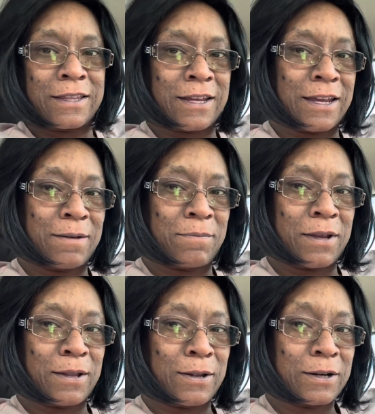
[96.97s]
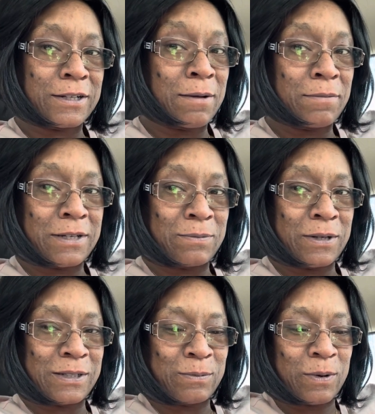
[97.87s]
that can't be a large. That must be
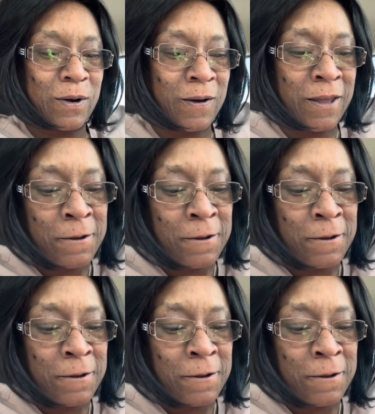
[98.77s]
a small.